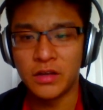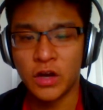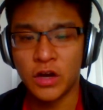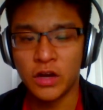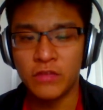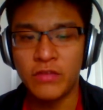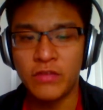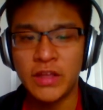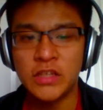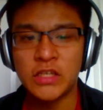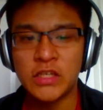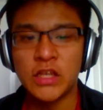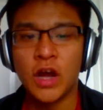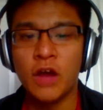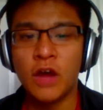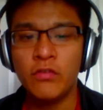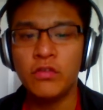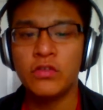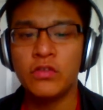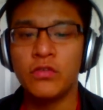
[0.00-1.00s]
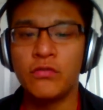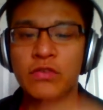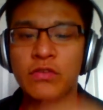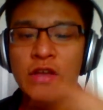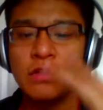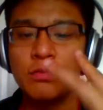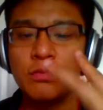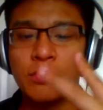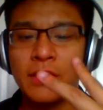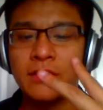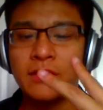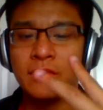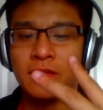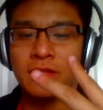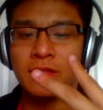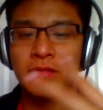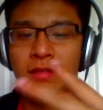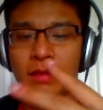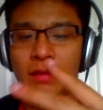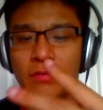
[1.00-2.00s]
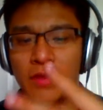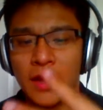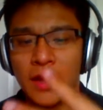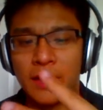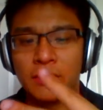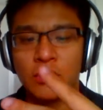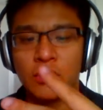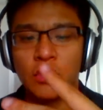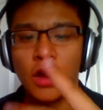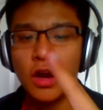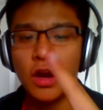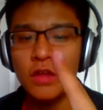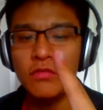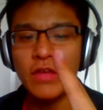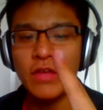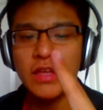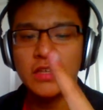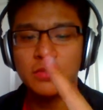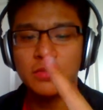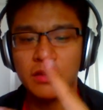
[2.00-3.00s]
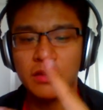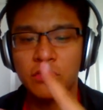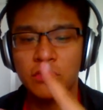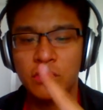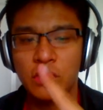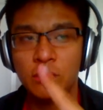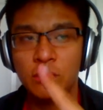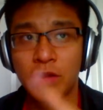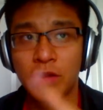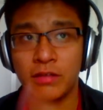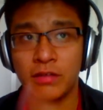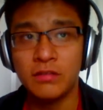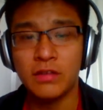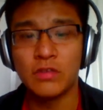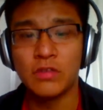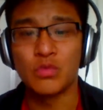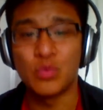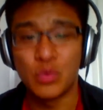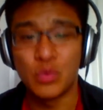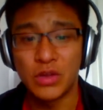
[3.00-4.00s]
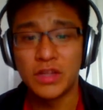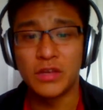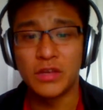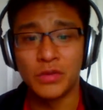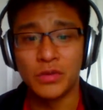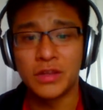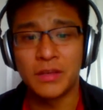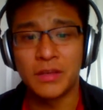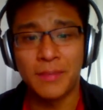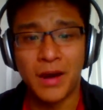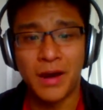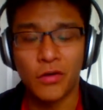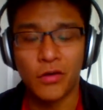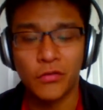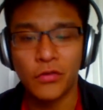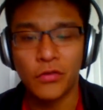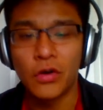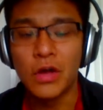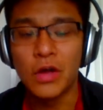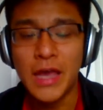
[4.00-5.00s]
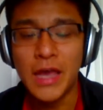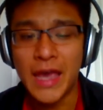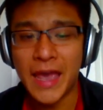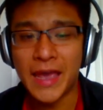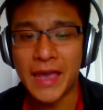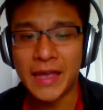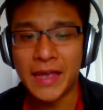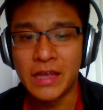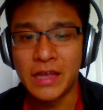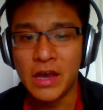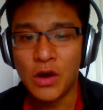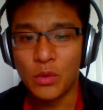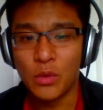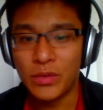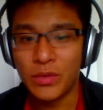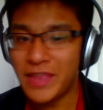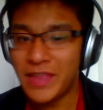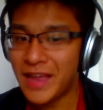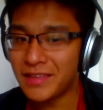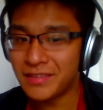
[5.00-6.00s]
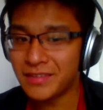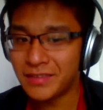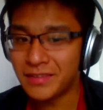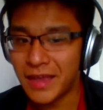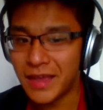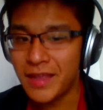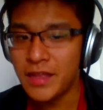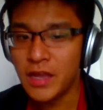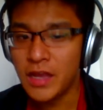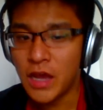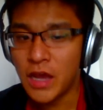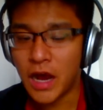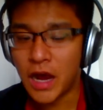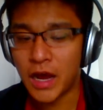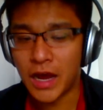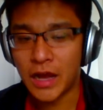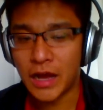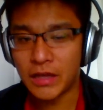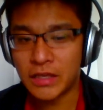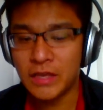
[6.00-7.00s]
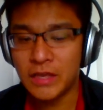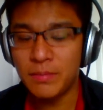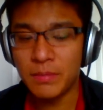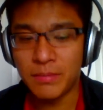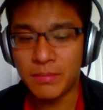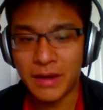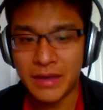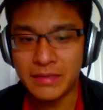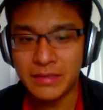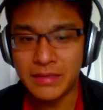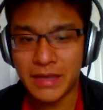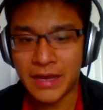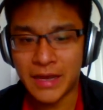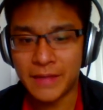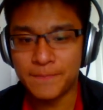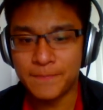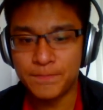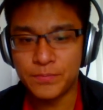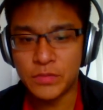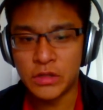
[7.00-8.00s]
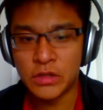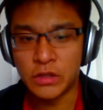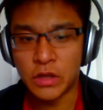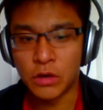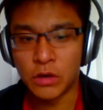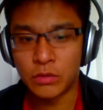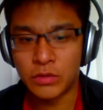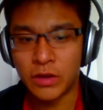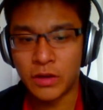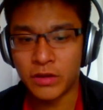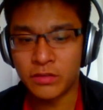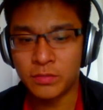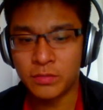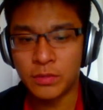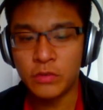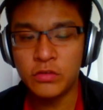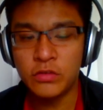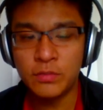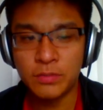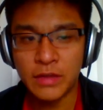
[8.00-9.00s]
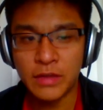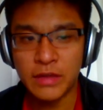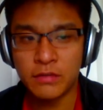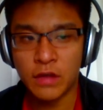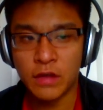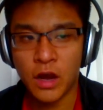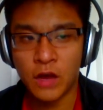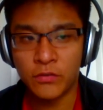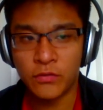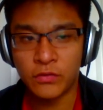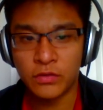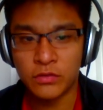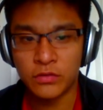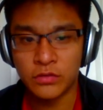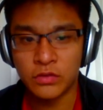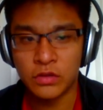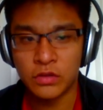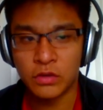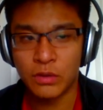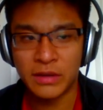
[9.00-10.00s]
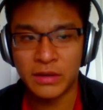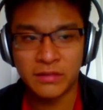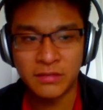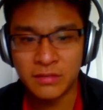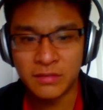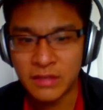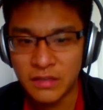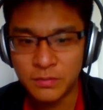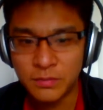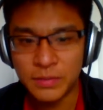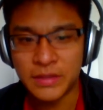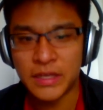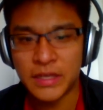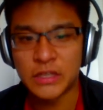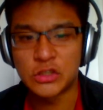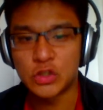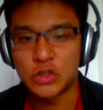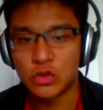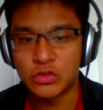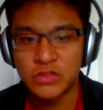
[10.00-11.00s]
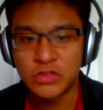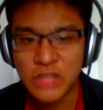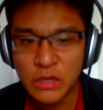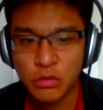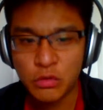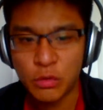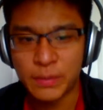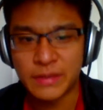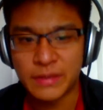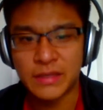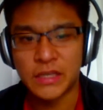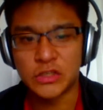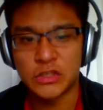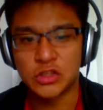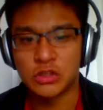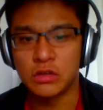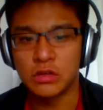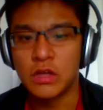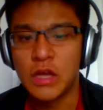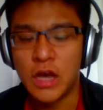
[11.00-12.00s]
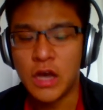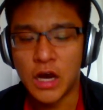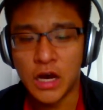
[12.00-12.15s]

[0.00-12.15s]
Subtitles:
card advantage, it offers field presence at the same time. So card advantage plus field presence is really, really powerful. And with that said, keep in mind that their explosive plays offers exceeds potential, synchro potential.